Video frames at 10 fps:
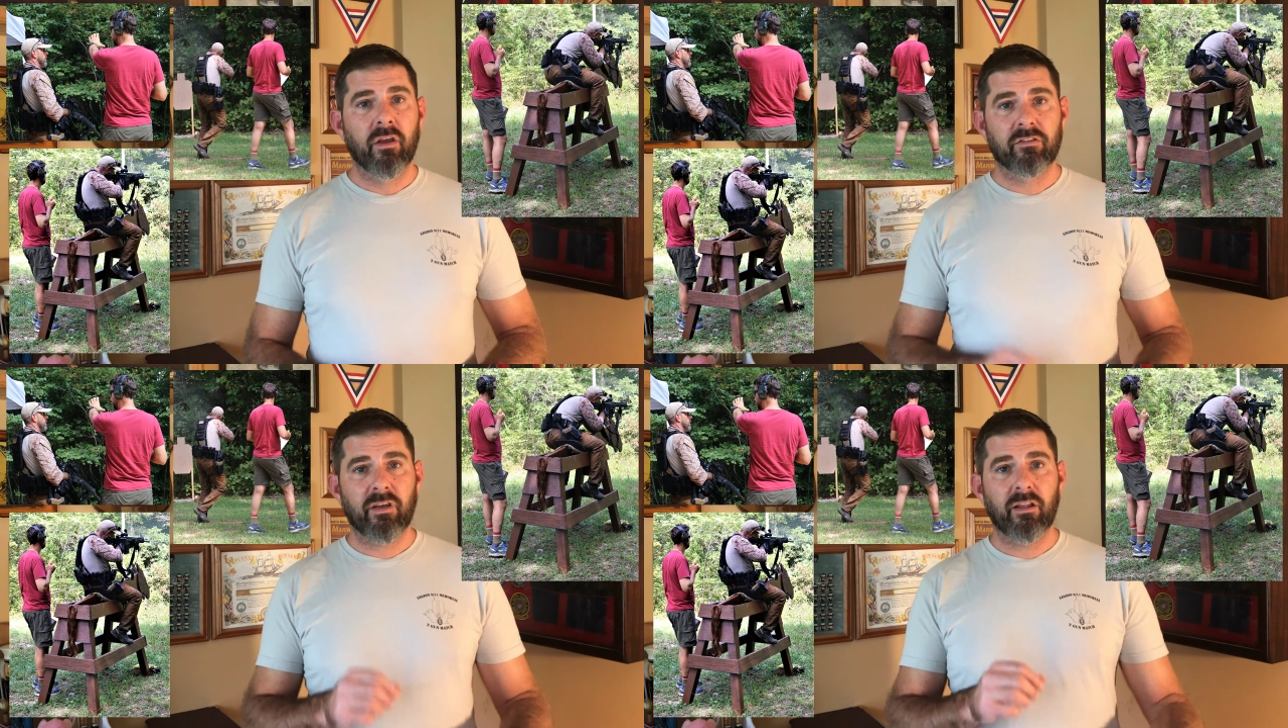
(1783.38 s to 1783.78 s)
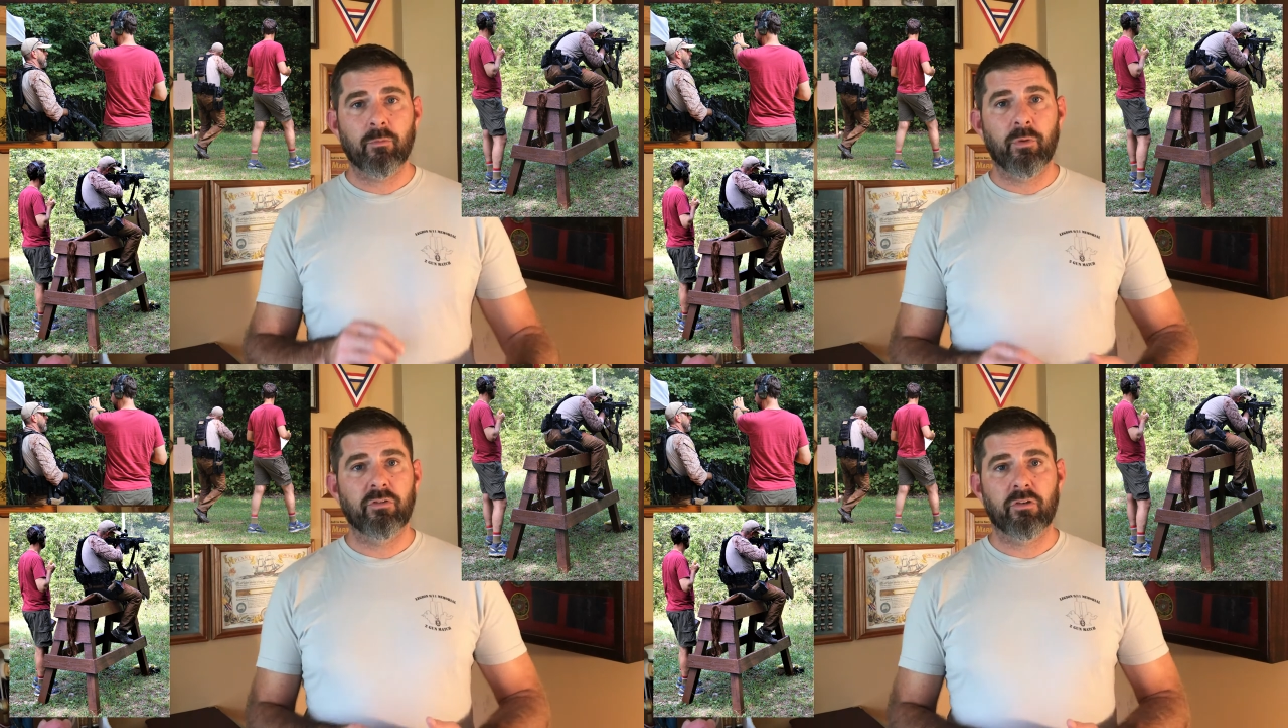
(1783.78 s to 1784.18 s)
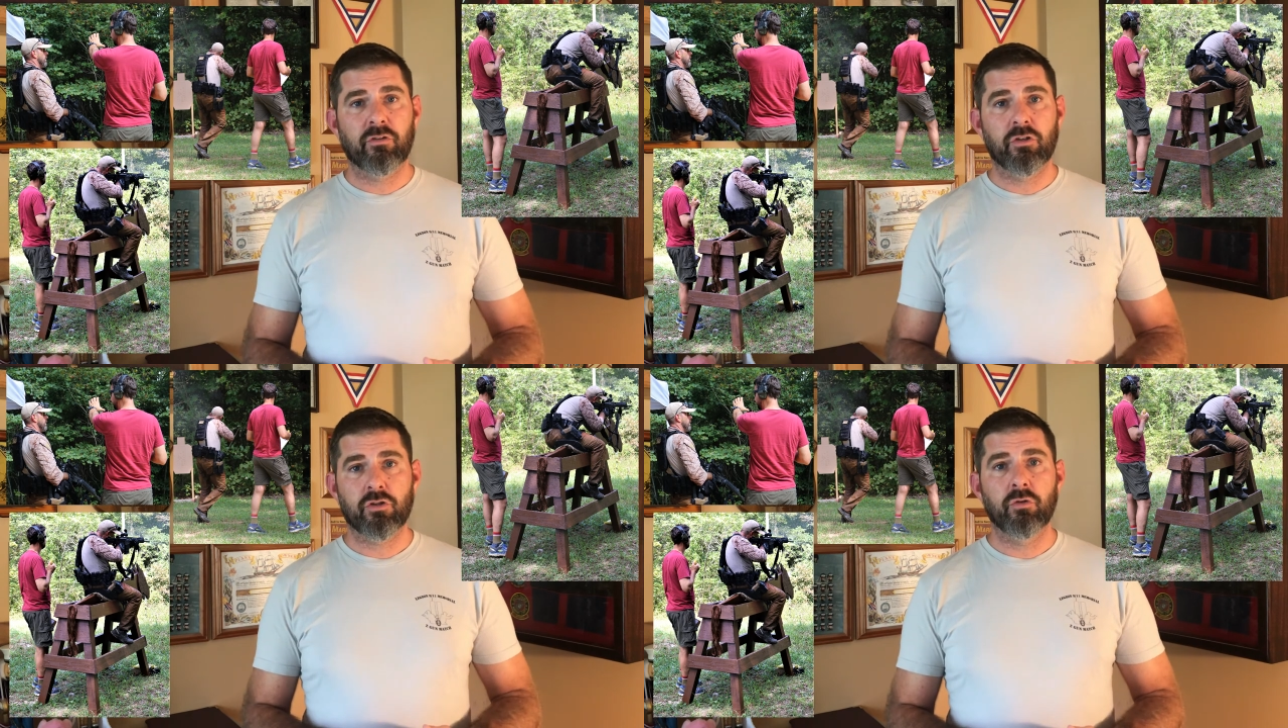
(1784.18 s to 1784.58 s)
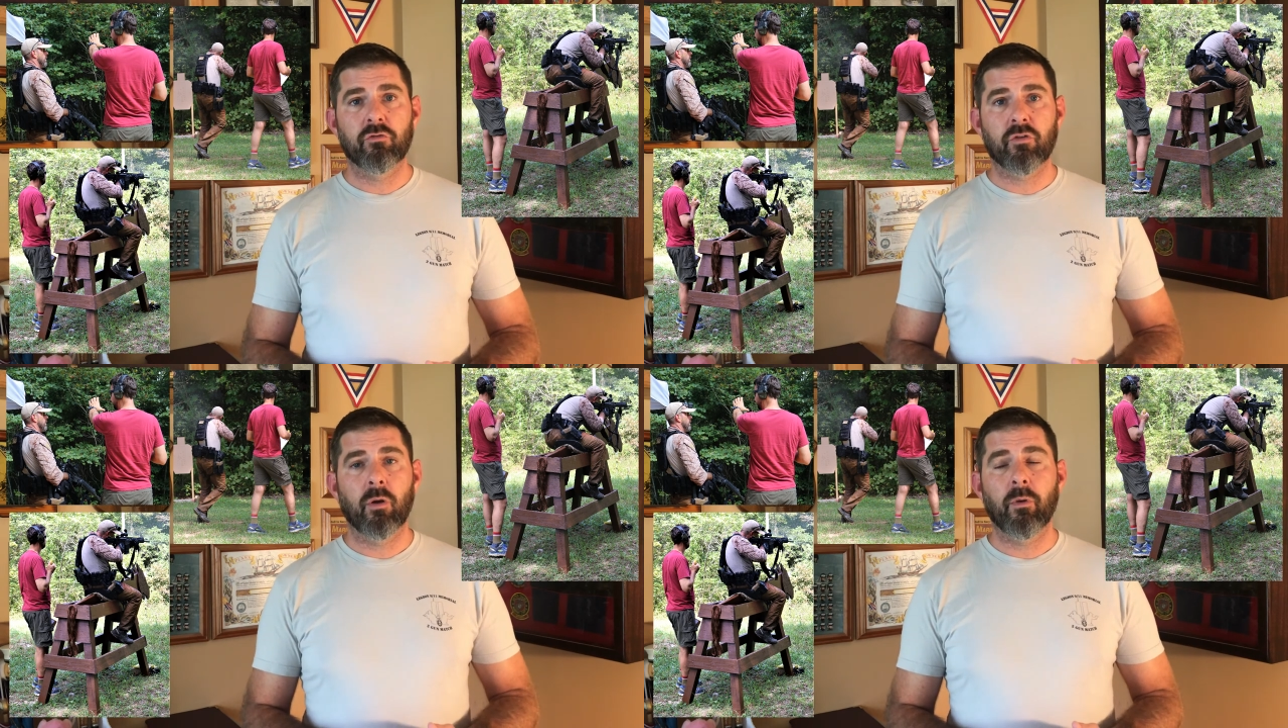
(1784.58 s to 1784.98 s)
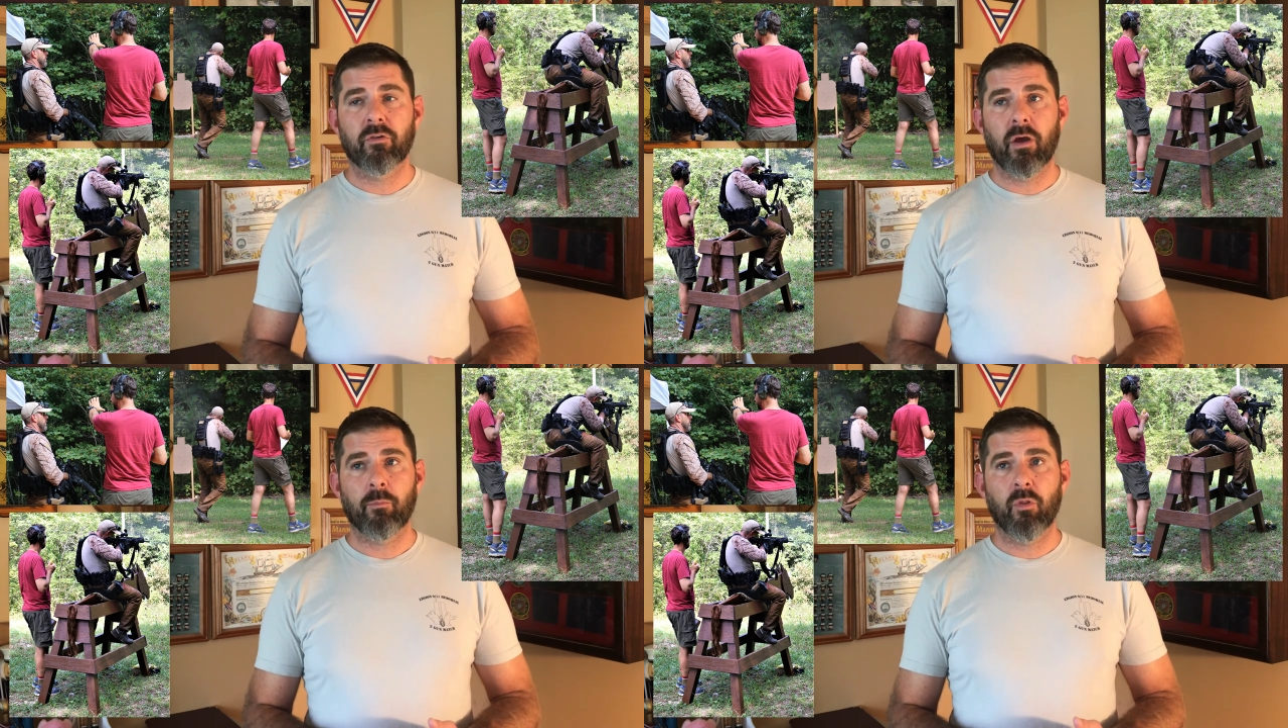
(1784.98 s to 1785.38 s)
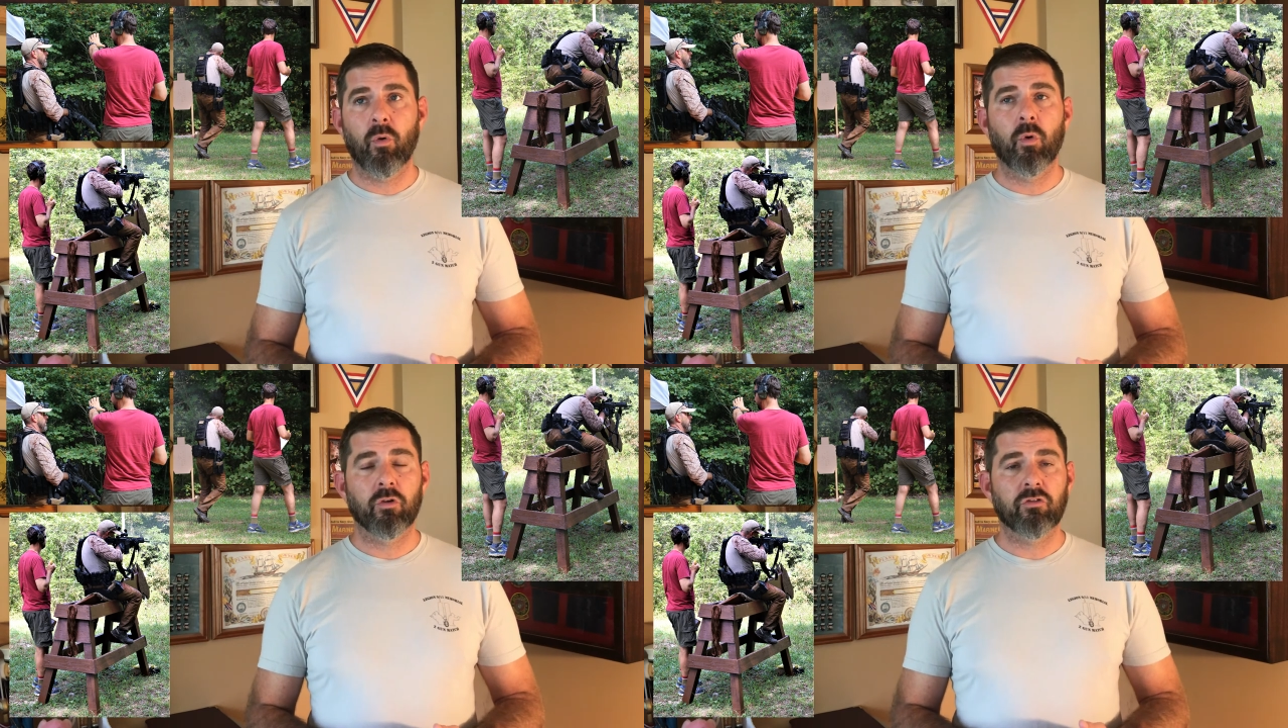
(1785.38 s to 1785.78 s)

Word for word: solid position to shoot from on top of the horse.